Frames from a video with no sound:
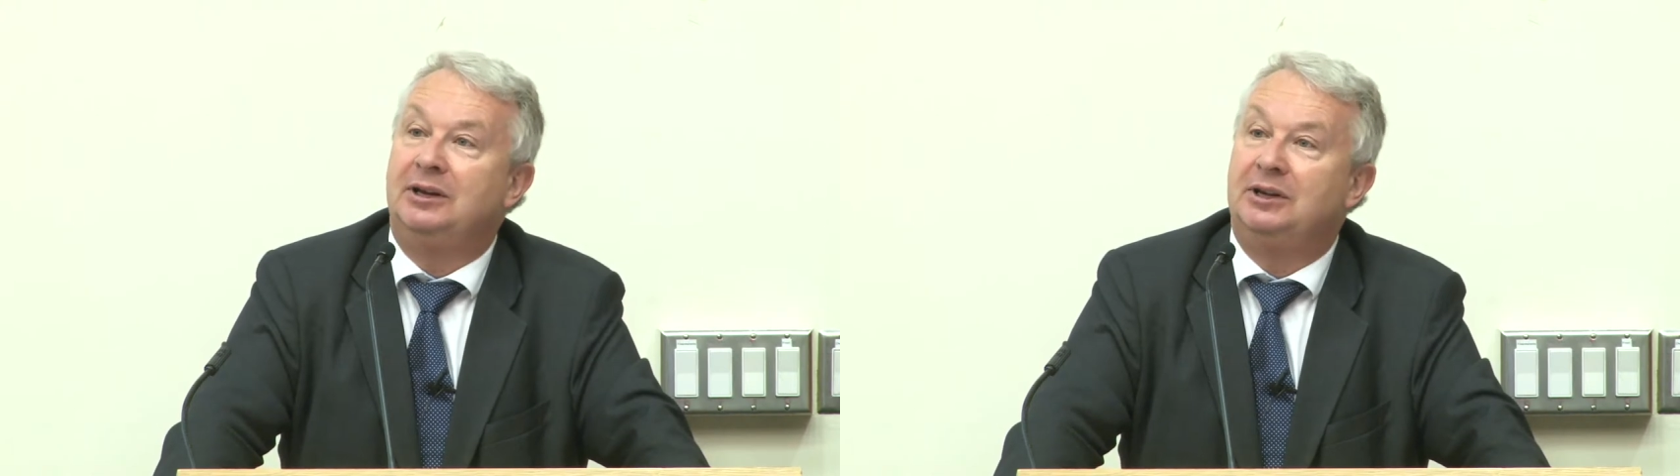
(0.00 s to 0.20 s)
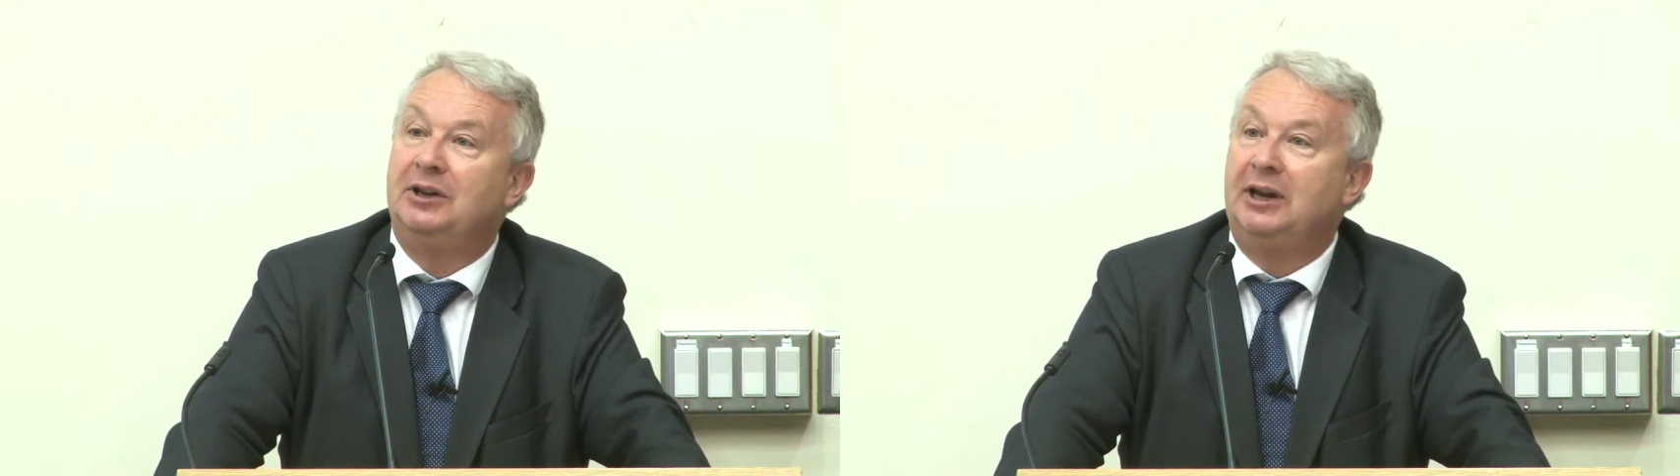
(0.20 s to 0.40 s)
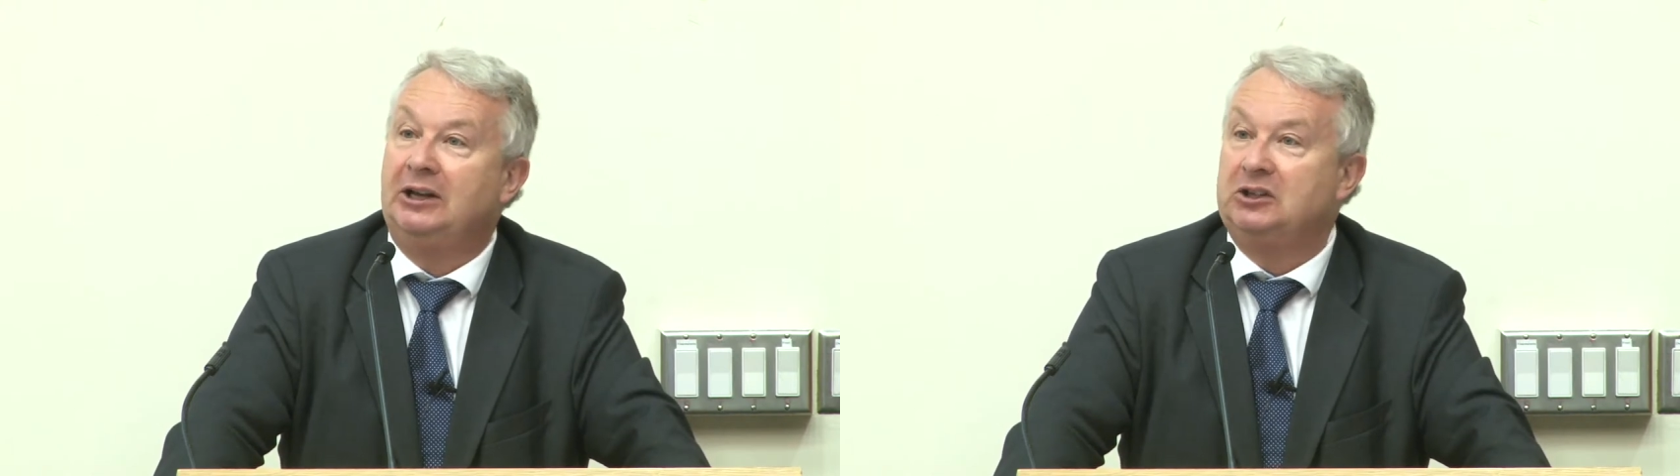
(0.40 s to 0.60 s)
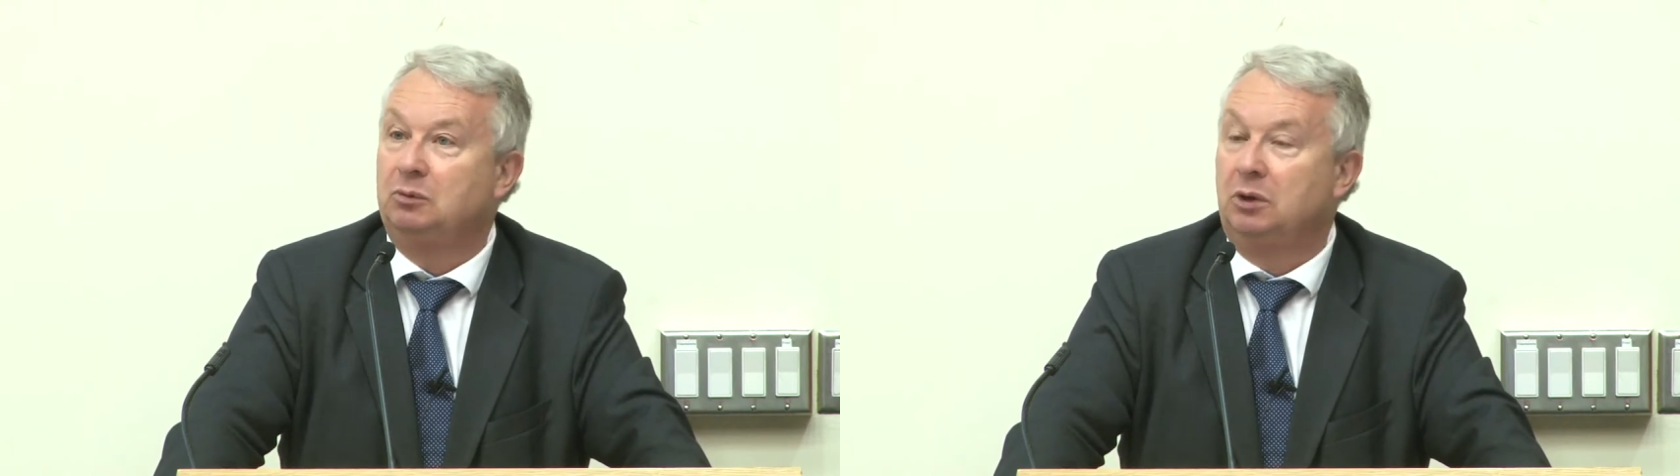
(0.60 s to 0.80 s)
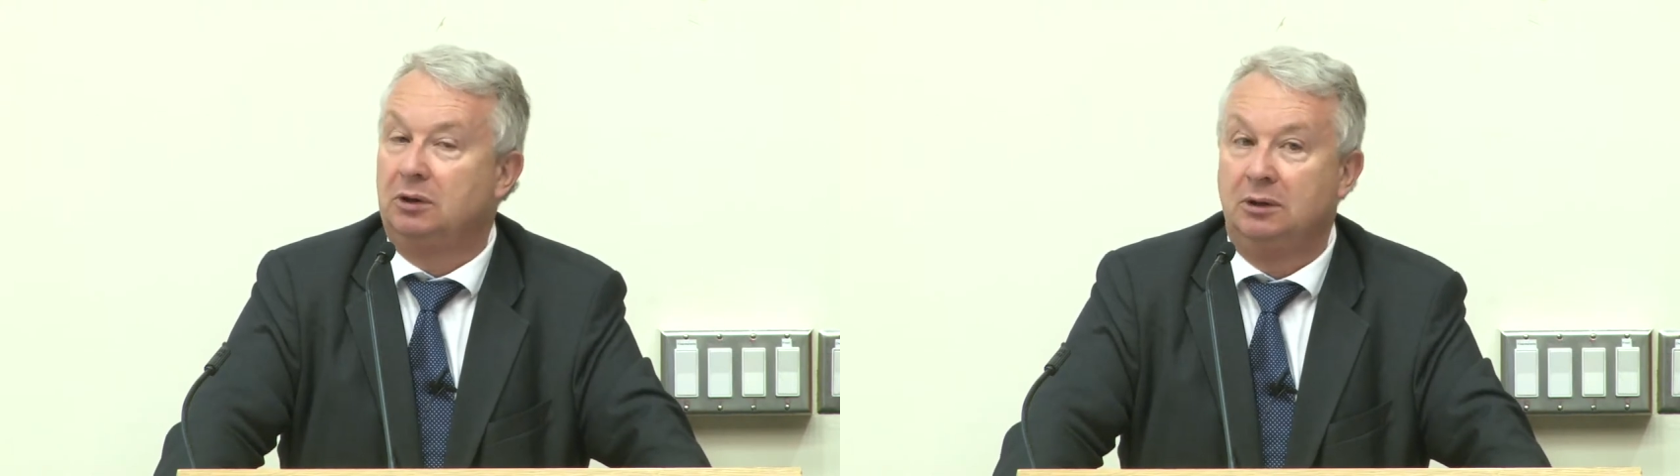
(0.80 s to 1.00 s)
in it in the next
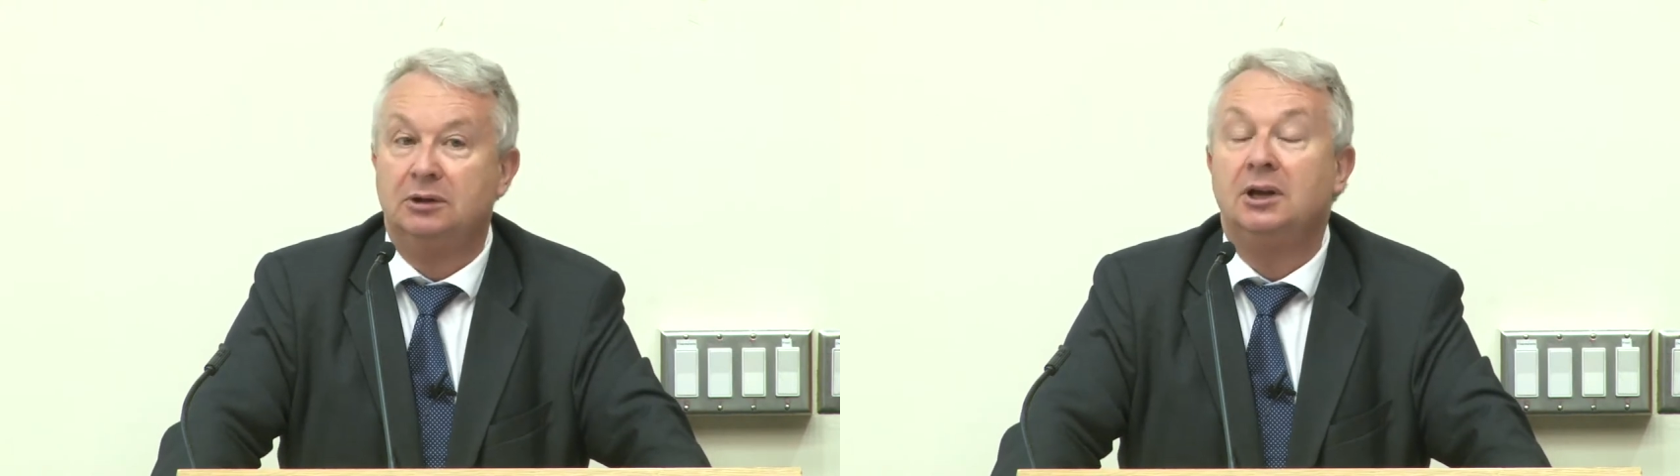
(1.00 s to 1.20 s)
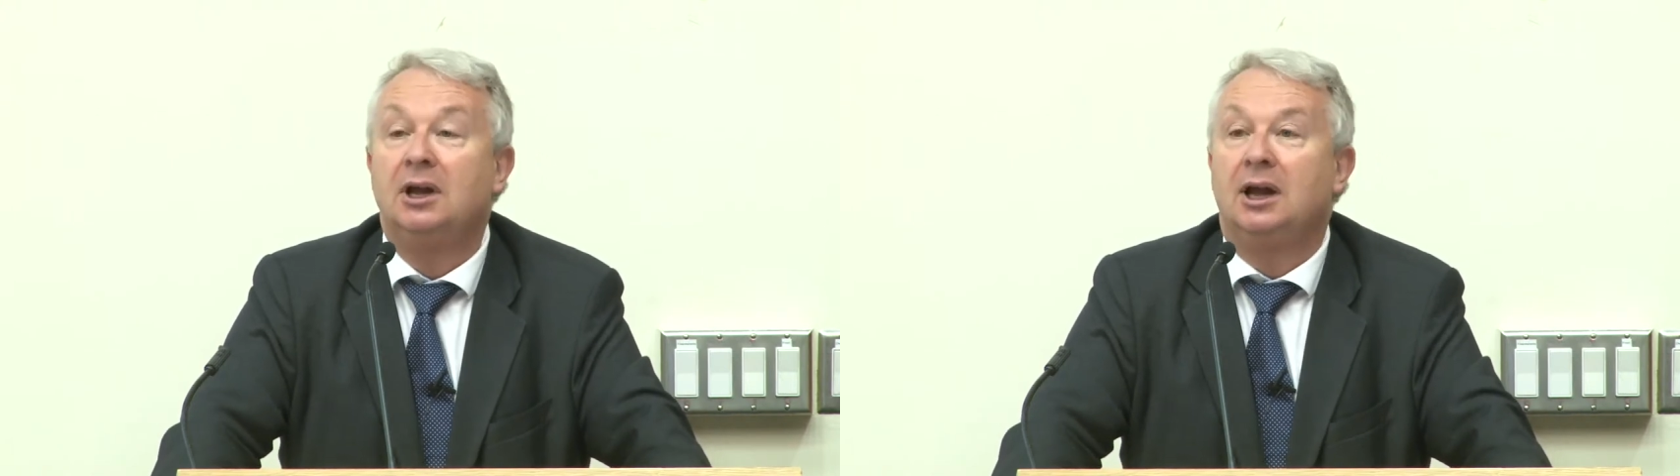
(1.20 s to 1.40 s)
world